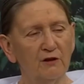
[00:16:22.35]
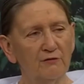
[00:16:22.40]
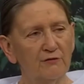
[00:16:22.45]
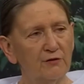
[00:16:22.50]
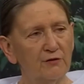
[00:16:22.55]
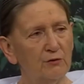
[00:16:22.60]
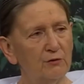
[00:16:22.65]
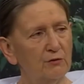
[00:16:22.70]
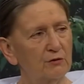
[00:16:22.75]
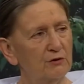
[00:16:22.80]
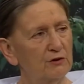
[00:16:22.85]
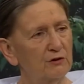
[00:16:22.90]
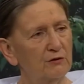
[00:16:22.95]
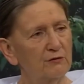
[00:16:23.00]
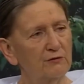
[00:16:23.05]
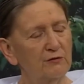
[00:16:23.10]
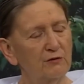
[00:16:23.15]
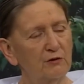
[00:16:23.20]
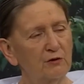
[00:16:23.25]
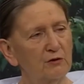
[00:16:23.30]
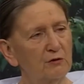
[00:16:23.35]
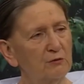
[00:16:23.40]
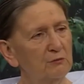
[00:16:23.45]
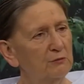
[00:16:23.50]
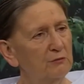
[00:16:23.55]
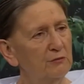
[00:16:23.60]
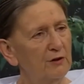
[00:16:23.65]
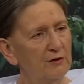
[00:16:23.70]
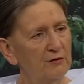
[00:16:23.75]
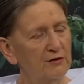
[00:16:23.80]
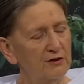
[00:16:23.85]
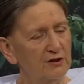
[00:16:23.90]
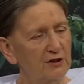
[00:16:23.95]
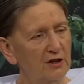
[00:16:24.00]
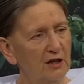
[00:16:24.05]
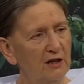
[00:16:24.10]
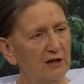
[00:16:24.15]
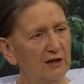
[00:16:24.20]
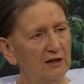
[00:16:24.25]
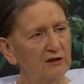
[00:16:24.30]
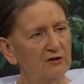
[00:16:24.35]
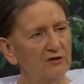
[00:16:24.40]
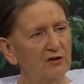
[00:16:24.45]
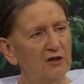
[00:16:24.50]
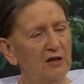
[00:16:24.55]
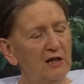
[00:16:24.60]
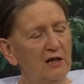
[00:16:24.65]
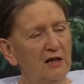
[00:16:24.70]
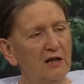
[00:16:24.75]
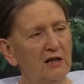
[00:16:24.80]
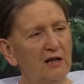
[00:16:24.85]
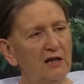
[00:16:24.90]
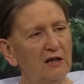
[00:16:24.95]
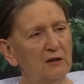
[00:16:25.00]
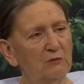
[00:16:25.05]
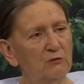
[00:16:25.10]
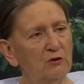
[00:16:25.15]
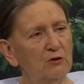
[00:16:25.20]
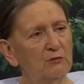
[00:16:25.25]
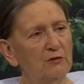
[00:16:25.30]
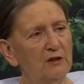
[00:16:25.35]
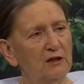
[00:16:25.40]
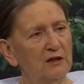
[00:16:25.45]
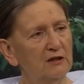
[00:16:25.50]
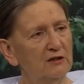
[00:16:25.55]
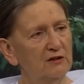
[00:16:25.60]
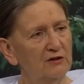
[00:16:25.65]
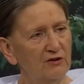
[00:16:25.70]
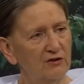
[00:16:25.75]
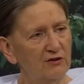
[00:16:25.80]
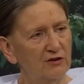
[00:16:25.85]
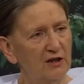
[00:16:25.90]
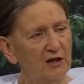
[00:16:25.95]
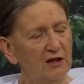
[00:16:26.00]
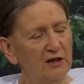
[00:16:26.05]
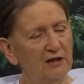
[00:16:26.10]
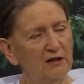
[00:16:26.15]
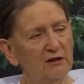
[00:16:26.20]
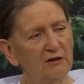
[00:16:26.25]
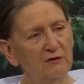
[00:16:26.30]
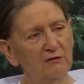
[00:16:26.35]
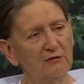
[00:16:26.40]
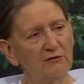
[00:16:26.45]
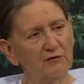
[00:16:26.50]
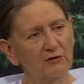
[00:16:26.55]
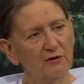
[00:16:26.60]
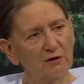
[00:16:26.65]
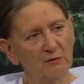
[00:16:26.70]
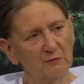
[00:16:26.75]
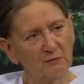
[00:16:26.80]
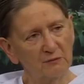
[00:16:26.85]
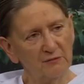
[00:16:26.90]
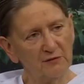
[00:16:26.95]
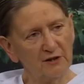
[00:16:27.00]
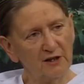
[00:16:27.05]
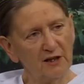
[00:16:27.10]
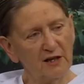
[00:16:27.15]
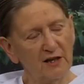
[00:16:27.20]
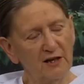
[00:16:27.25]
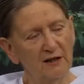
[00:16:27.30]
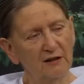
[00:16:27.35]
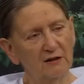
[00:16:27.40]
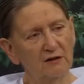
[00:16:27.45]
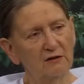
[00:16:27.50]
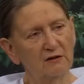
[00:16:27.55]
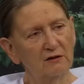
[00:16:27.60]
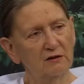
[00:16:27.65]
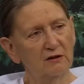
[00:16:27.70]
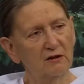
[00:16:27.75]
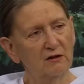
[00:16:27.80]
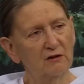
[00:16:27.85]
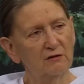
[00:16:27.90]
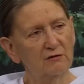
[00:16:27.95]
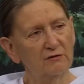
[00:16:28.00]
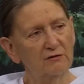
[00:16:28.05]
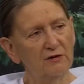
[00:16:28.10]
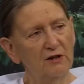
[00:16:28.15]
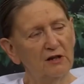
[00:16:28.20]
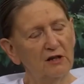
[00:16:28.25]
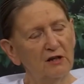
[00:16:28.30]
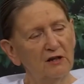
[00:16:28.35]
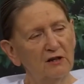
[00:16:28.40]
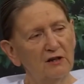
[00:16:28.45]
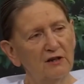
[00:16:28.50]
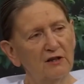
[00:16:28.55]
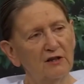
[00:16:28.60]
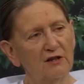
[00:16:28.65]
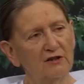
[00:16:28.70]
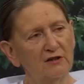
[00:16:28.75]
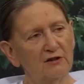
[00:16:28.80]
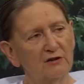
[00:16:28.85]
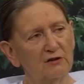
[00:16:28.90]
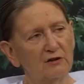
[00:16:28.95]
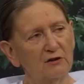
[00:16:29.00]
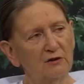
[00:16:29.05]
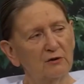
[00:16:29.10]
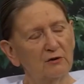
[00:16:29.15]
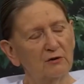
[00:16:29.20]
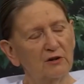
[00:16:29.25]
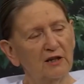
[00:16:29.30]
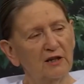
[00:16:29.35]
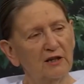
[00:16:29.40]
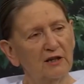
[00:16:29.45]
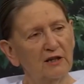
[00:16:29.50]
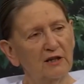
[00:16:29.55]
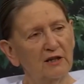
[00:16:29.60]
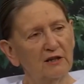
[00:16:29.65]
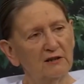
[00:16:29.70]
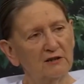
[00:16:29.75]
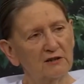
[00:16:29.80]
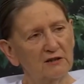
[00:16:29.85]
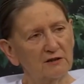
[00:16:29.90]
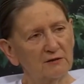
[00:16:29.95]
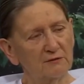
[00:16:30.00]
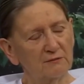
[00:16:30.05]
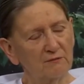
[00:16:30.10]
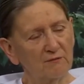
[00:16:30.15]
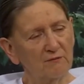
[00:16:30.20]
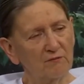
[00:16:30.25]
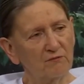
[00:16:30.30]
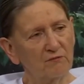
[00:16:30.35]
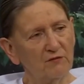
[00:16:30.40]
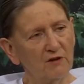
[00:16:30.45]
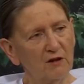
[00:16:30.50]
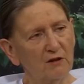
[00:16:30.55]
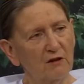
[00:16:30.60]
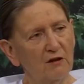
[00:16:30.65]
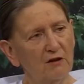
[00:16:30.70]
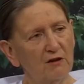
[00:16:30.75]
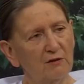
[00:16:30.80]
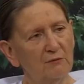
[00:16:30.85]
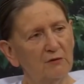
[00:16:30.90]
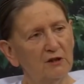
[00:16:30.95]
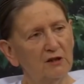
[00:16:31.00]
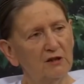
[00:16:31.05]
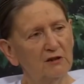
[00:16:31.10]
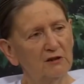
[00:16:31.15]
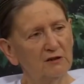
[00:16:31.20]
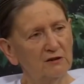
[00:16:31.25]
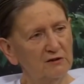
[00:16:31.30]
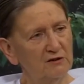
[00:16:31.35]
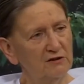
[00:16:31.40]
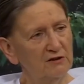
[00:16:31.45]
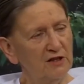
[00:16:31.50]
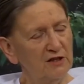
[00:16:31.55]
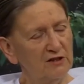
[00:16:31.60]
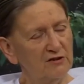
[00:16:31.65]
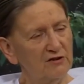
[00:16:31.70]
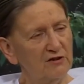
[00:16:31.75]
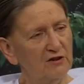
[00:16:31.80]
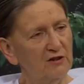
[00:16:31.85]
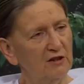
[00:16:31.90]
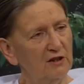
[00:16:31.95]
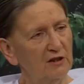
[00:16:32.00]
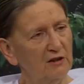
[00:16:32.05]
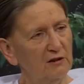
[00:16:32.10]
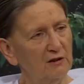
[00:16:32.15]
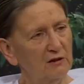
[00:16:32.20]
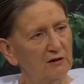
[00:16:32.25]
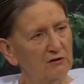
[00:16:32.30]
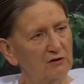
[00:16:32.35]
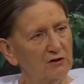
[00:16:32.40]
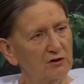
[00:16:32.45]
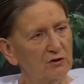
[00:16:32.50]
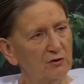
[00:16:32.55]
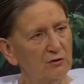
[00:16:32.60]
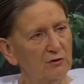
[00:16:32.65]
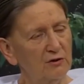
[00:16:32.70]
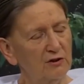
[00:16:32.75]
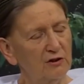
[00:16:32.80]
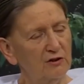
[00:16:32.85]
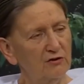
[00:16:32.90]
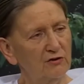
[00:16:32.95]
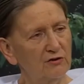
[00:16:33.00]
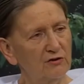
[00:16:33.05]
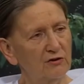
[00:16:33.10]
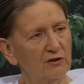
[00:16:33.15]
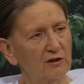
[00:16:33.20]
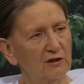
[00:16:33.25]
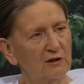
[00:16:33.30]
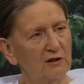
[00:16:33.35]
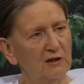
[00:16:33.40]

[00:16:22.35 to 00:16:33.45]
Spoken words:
thought for both sides. And what we can say from the angle of looking at karma, destiny, and choice